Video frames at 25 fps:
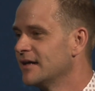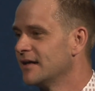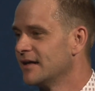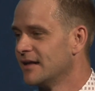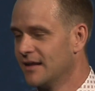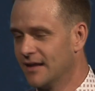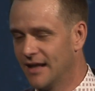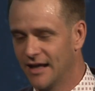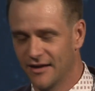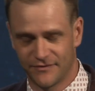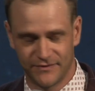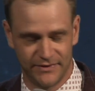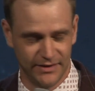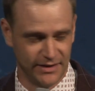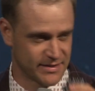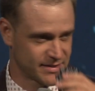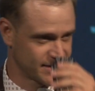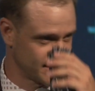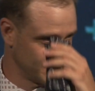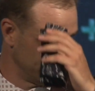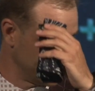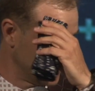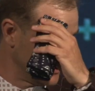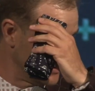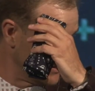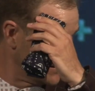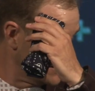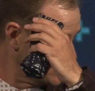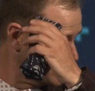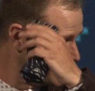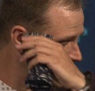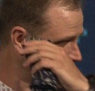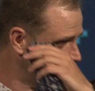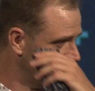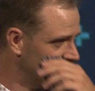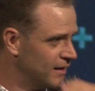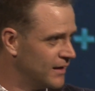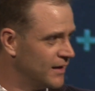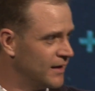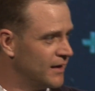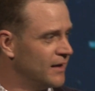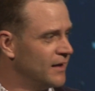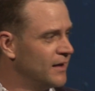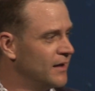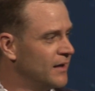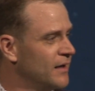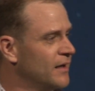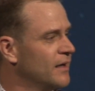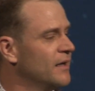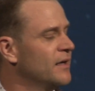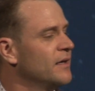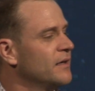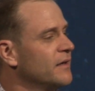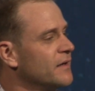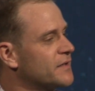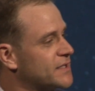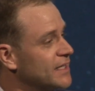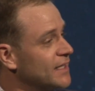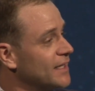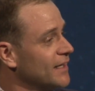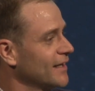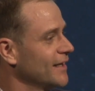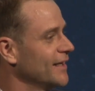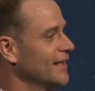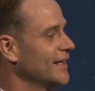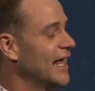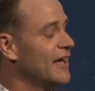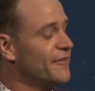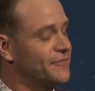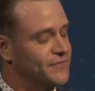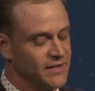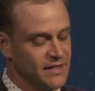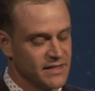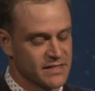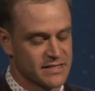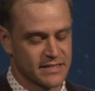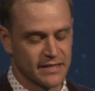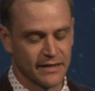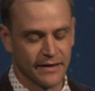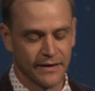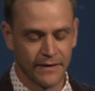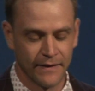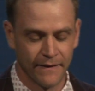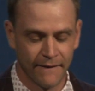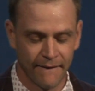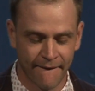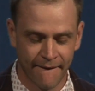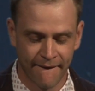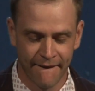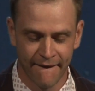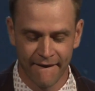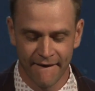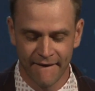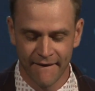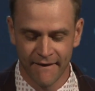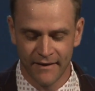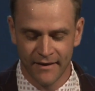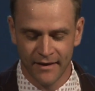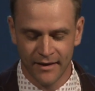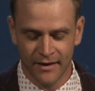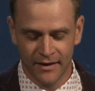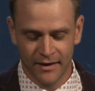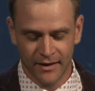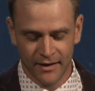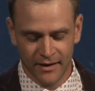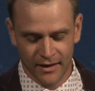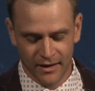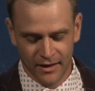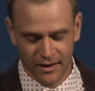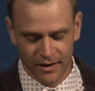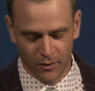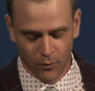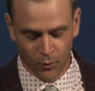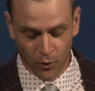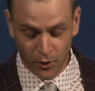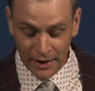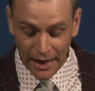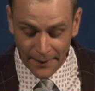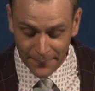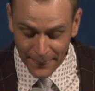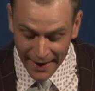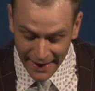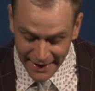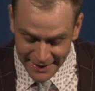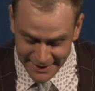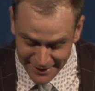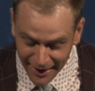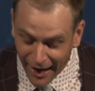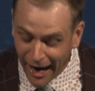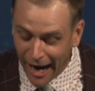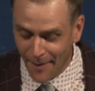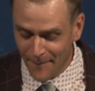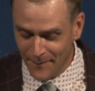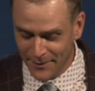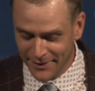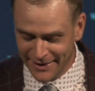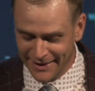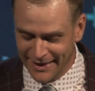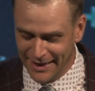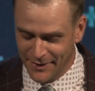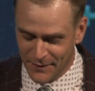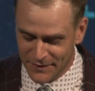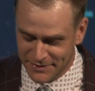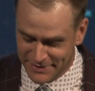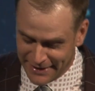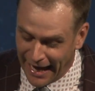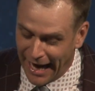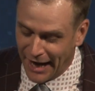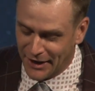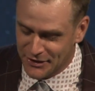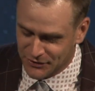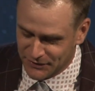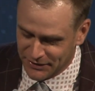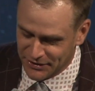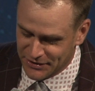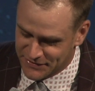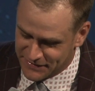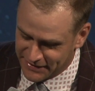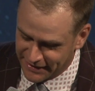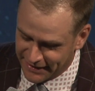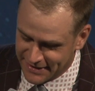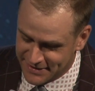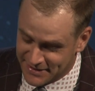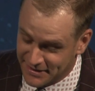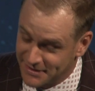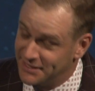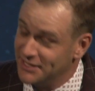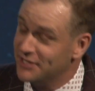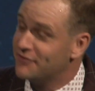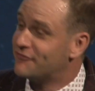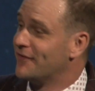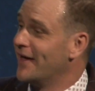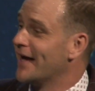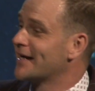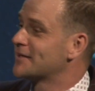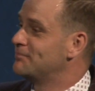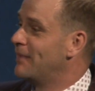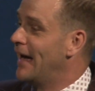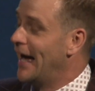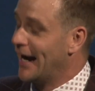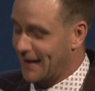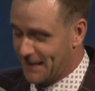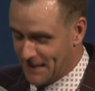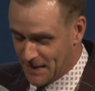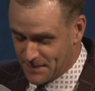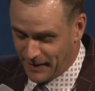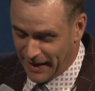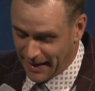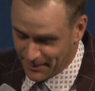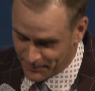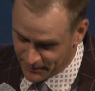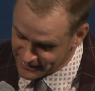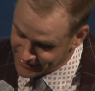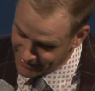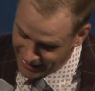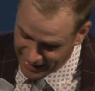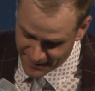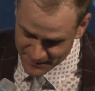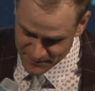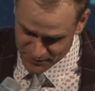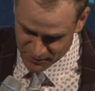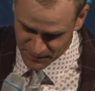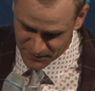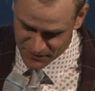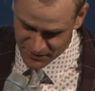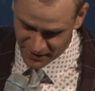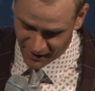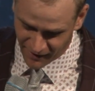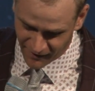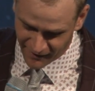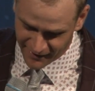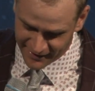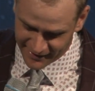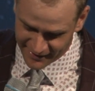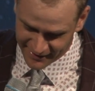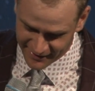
lefties. You see, lefties were not that common, and it was actually seen as a defect back in the Bible times. I'm sorry.